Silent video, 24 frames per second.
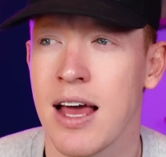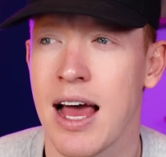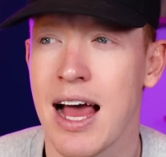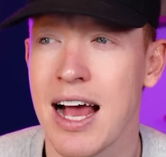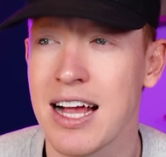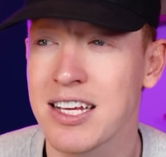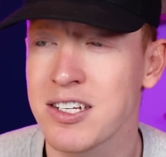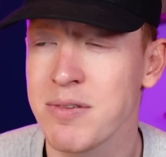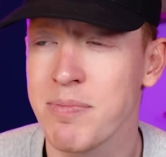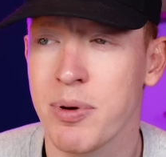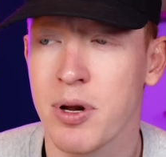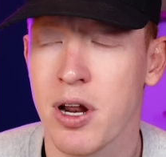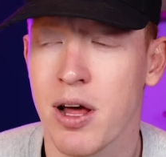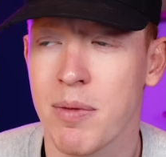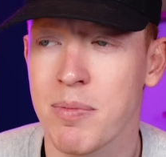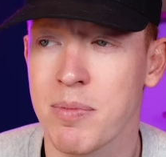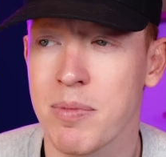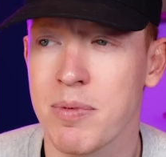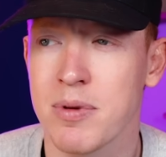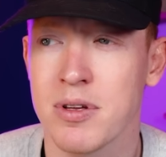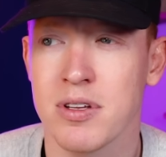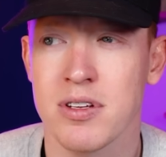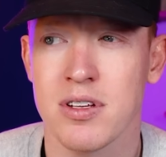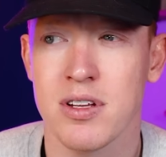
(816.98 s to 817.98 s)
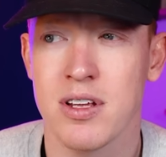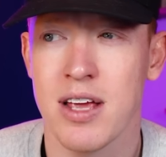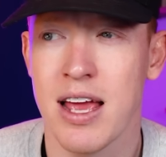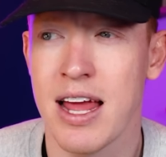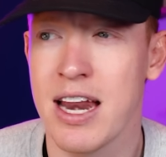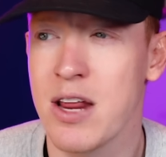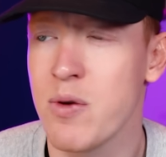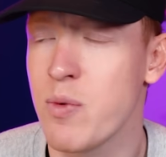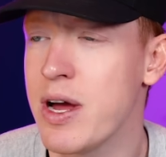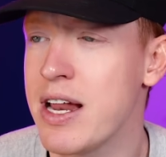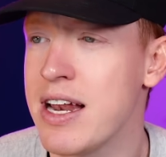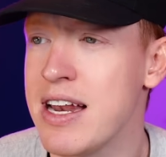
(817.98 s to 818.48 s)
Hasn't put up
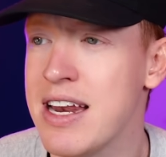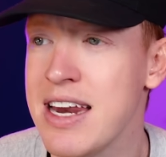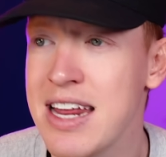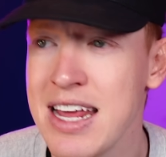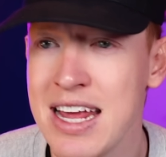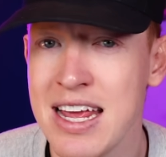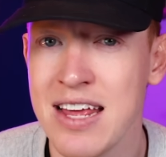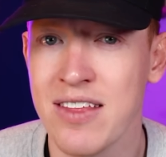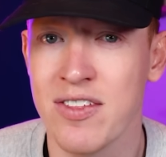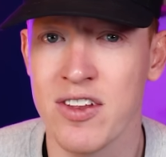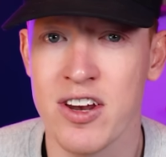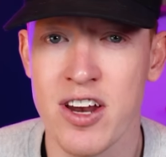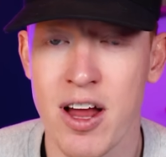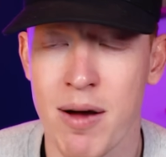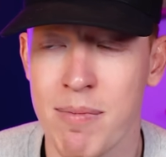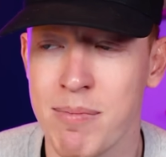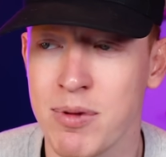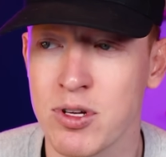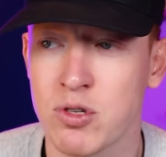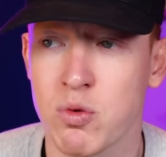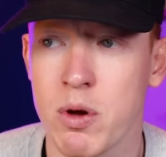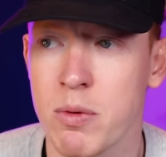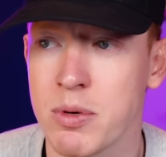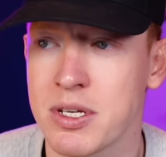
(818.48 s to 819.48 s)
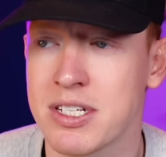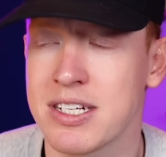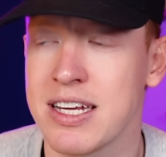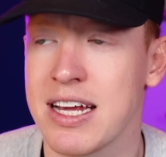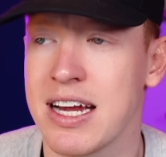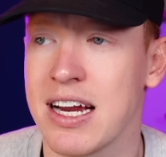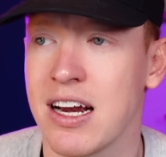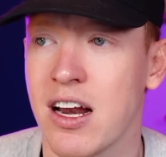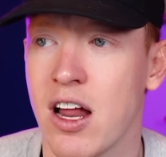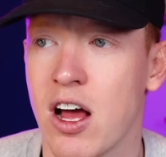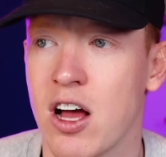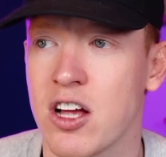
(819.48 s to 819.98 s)
anywhere near the numbers we were
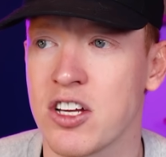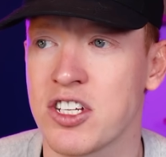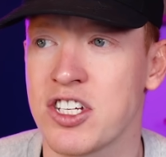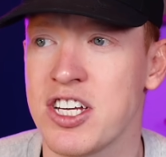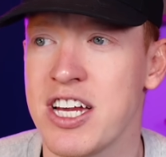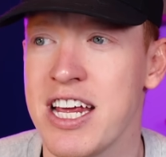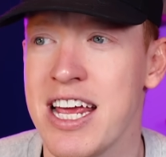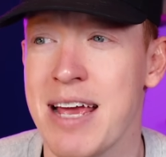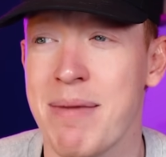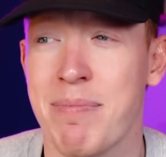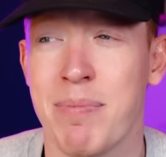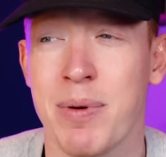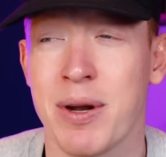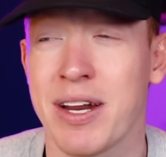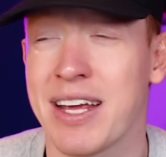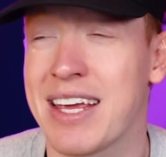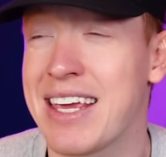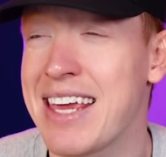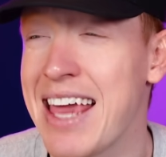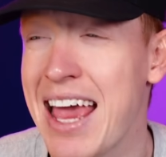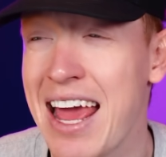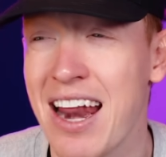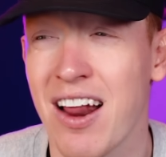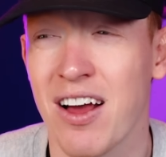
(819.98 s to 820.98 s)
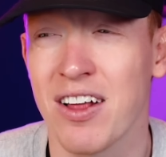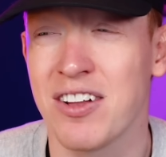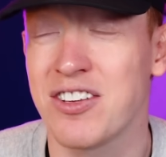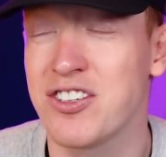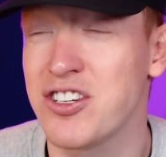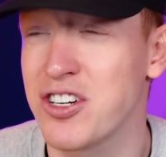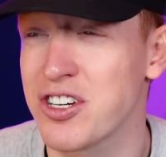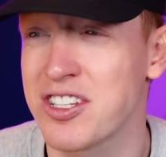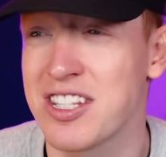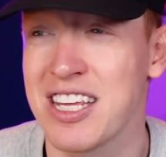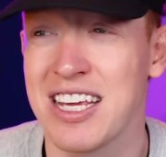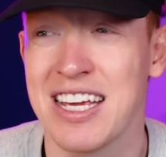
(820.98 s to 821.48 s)
seeing last year, but again, I
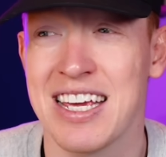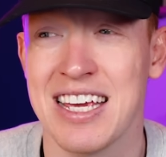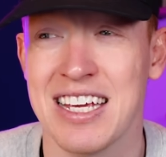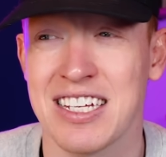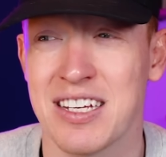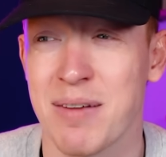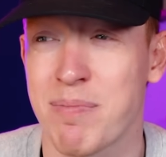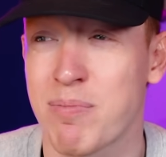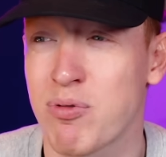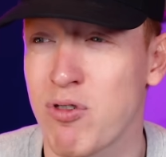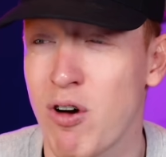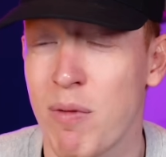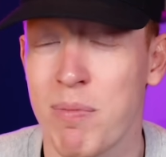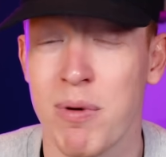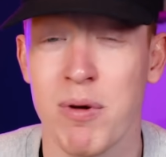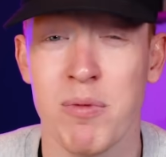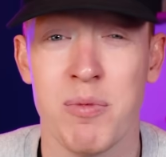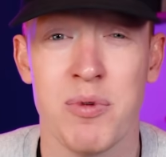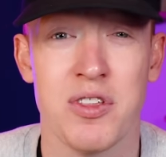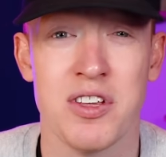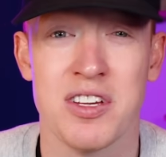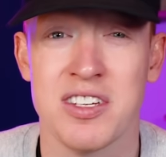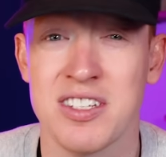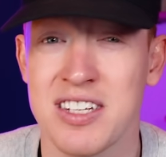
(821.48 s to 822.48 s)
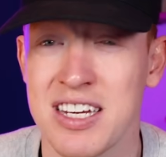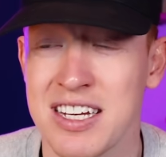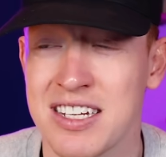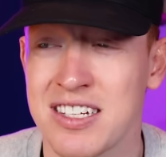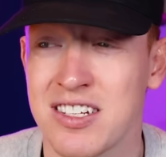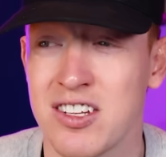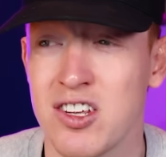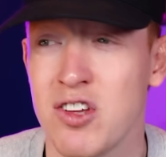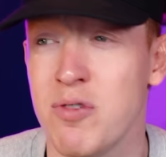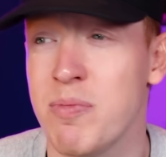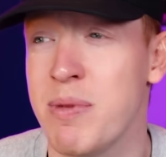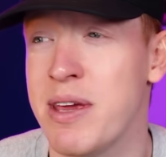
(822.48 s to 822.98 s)
just think it's a problem with the
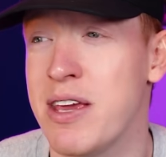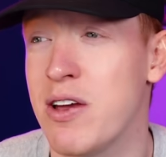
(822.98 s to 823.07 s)
system.